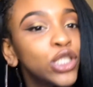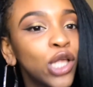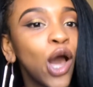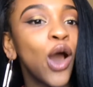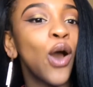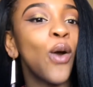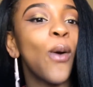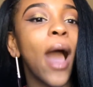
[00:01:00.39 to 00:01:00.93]

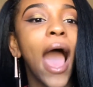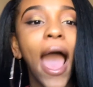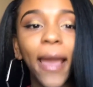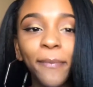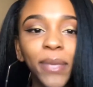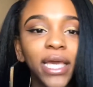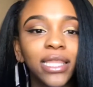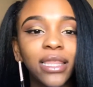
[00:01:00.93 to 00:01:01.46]
So
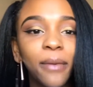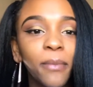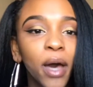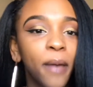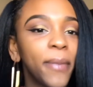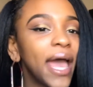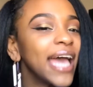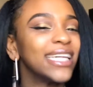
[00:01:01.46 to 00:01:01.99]
I picked
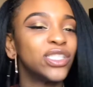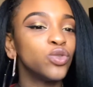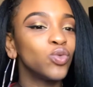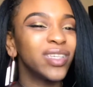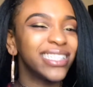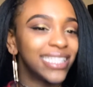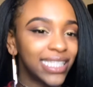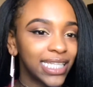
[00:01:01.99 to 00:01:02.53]
them up. As
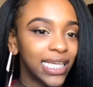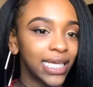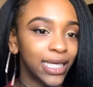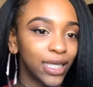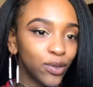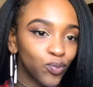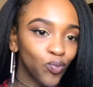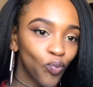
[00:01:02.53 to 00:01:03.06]
you can see,